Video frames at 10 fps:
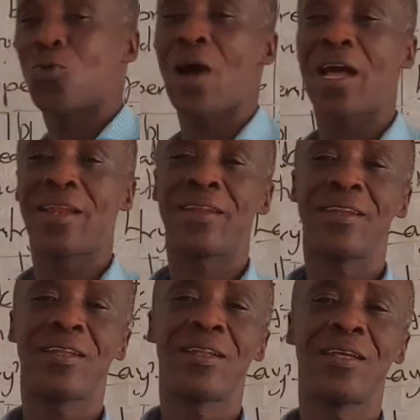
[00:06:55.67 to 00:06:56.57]
one.
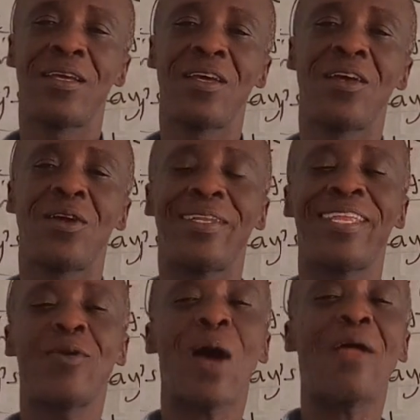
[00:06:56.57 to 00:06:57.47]

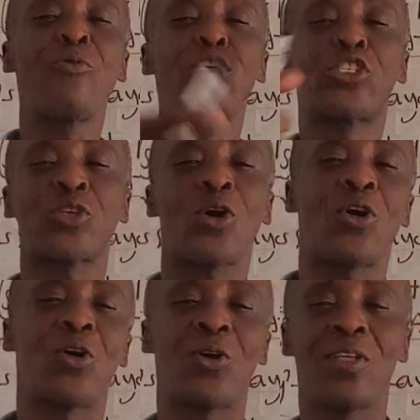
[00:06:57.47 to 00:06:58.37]
The one we
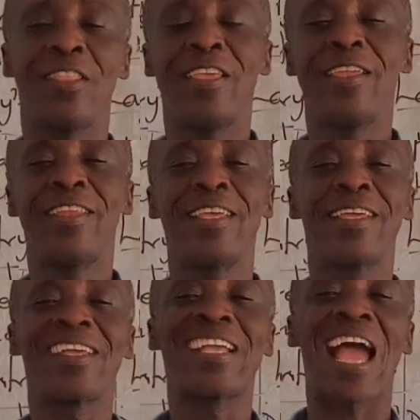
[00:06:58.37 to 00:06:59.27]
saw in the
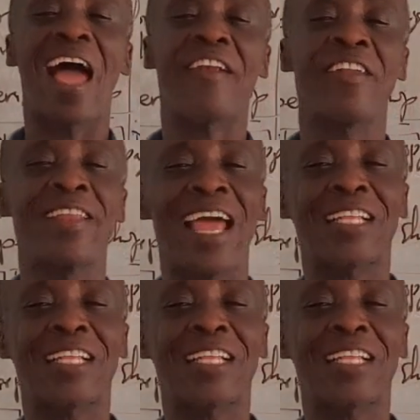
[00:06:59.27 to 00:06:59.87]
Gary